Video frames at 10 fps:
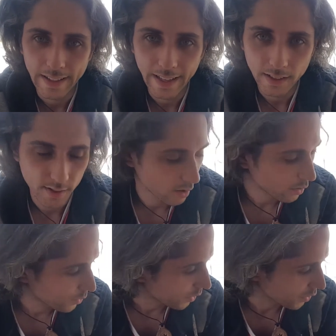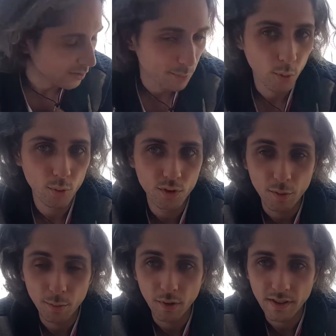Gaslow. We've got a small
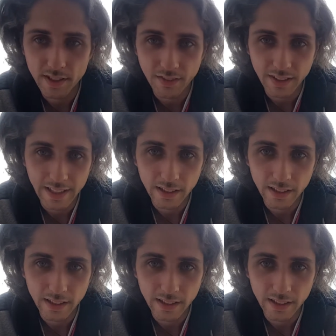2.7